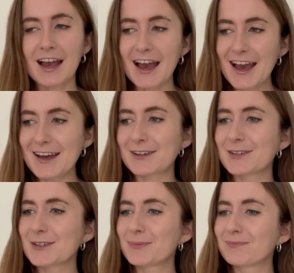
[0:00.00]
And
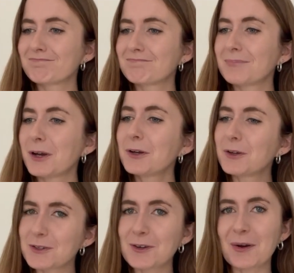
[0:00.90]
a
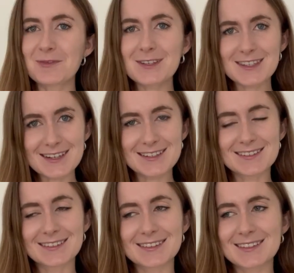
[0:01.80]
good
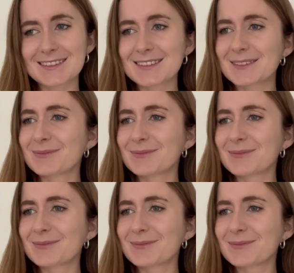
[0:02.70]
conversationalist.